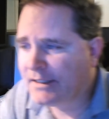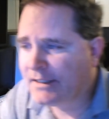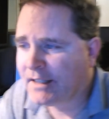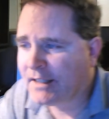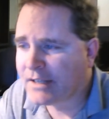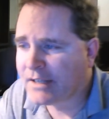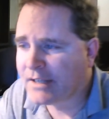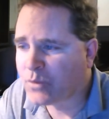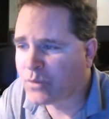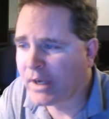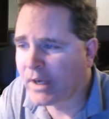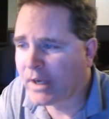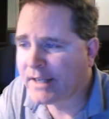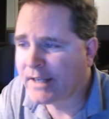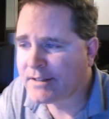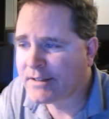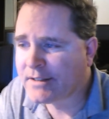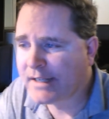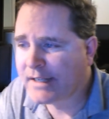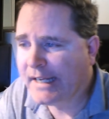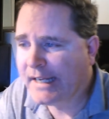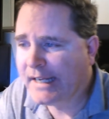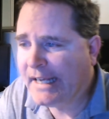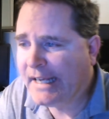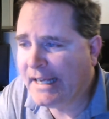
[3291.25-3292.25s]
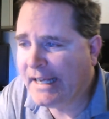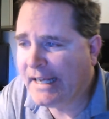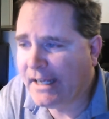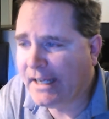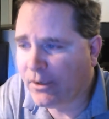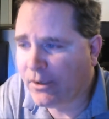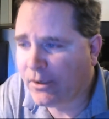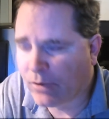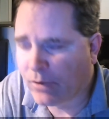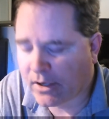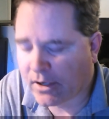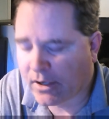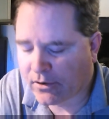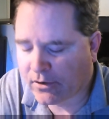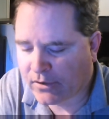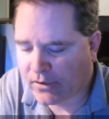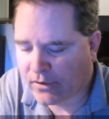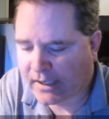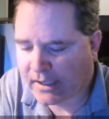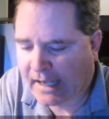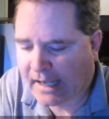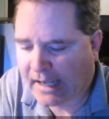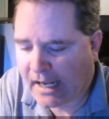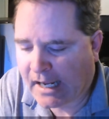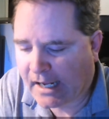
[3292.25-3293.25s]
That's why it's E rather
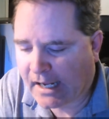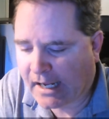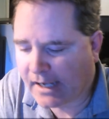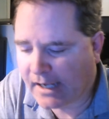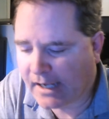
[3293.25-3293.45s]
than A.